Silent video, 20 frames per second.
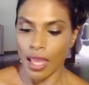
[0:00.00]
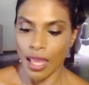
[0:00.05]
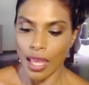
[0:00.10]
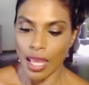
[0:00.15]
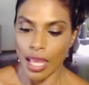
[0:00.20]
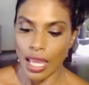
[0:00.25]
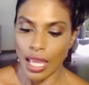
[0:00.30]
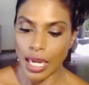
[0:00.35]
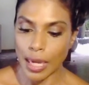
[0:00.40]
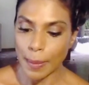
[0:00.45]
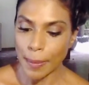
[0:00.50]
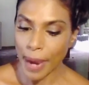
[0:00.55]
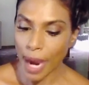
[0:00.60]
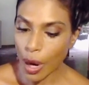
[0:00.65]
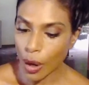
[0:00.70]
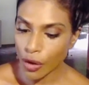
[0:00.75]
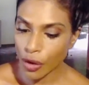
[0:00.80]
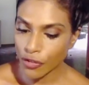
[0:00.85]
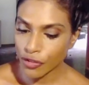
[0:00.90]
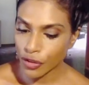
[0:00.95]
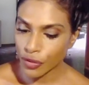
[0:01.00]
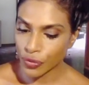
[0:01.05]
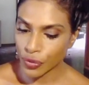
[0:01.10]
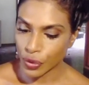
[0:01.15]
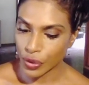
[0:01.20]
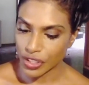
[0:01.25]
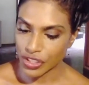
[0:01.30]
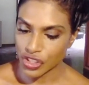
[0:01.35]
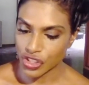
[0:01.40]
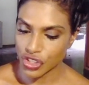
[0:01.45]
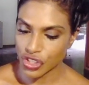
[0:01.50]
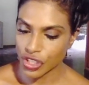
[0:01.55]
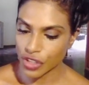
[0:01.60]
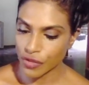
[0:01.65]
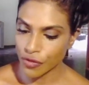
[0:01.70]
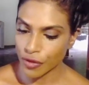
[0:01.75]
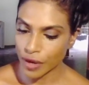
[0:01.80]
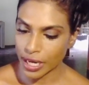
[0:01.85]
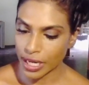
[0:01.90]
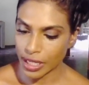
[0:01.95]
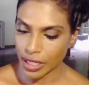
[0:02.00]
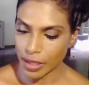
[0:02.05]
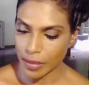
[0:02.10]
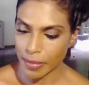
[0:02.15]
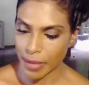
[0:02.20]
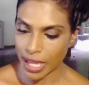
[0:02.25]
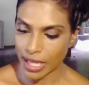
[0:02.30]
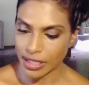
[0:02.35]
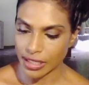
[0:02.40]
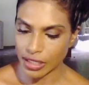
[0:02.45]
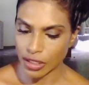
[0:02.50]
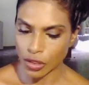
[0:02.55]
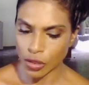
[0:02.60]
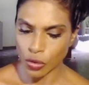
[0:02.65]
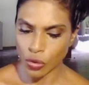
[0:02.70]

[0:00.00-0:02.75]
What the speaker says: In a powerful voice, Chief Raiden commanded,